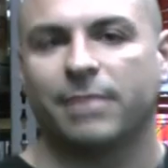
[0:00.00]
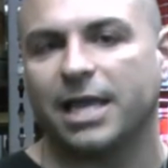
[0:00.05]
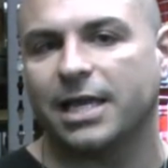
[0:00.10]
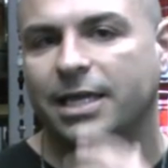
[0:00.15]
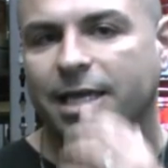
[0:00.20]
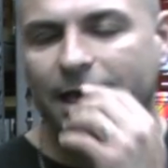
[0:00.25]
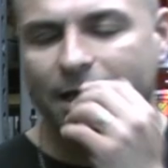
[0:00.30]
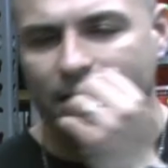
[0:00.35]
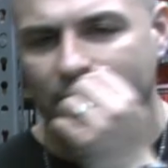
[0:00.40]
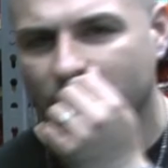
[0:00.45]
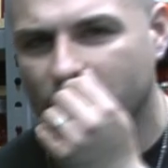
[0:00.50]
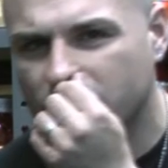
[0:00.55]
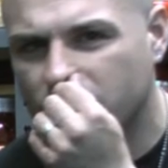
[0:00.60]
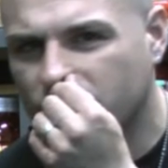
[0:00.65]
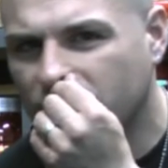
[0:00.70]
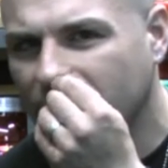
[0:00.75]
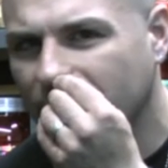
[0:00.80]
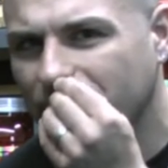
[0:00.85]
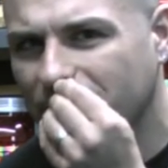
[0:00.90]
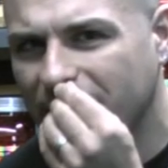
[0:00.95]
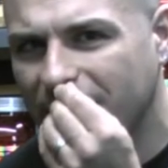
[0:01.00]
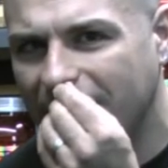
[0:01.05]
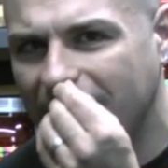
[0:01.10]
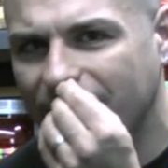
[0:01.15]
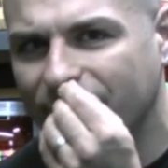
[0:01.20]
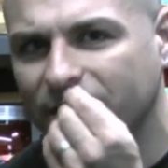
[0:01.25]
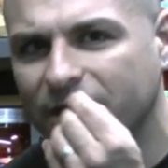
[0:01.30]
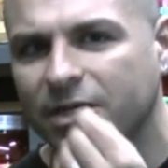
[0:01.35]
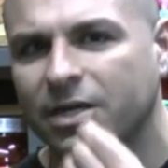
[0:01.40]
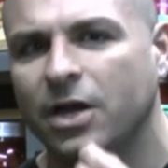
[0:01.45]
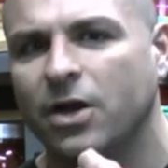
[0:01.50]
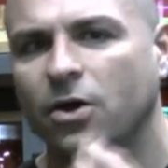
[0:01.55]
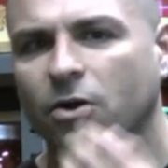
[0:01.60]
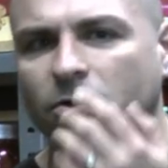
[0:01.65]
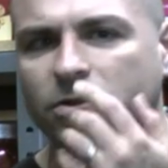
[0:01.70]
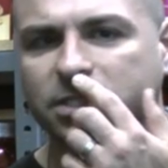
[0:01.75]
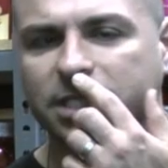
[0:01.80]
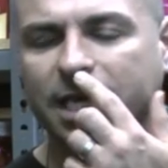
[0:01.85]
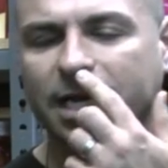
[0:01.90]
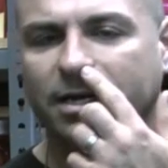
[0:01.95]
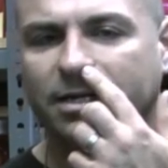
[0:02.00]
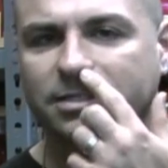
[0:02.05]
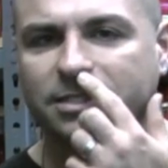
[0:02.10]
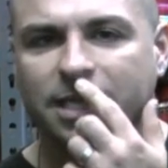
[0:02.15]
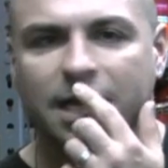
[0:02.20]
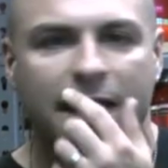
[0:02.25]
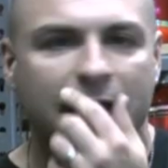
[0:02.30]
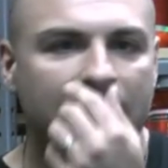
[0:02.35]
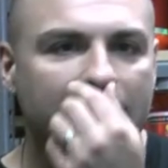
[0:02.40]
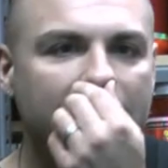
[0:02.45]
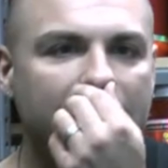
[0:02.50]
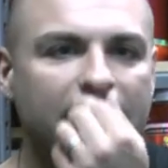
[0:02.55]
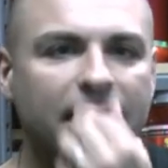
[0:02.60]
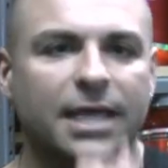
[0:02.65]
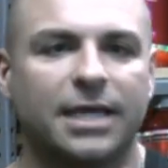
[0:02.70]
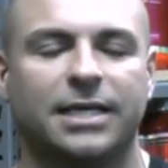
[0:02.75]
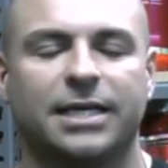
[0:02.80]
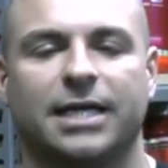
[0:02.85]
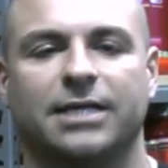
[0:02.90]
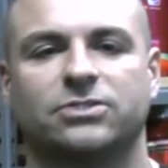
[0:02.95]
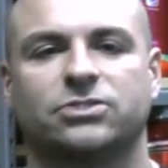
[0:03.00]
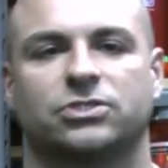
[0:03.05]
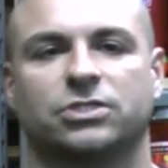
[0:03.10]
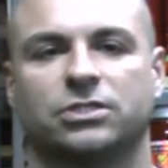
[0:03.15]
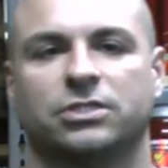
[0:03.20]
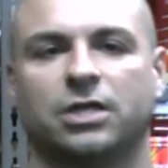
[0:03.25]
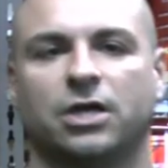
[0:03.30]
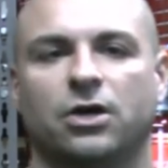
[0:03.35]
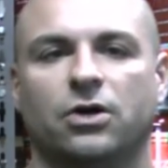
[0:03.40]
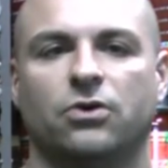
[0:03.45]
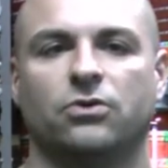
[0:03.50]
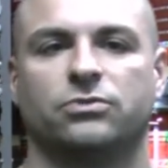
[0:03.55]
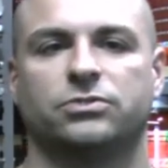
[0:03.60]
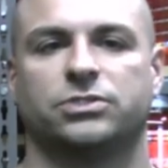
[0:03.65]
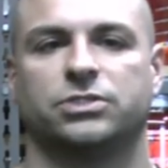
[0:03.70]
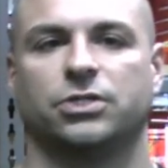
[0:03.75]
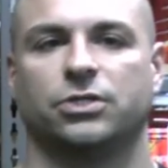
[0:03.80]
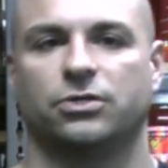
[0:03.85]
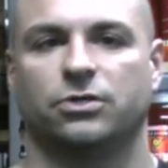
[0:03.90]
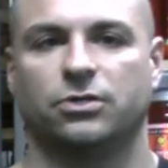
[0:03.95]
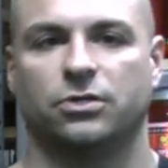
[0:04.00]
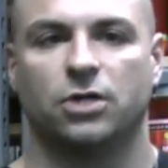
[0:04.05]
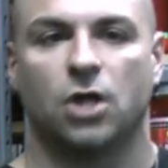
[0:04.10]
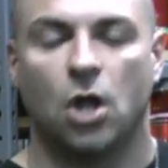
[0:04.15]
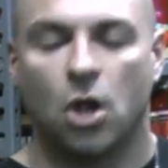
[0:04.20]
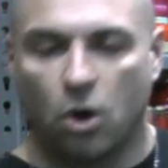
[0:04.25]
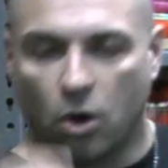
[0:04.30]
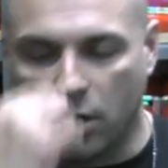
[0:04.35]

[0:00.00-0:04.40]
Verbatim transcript: Man, get you can't be having nose hairs hanging out your nose, dude,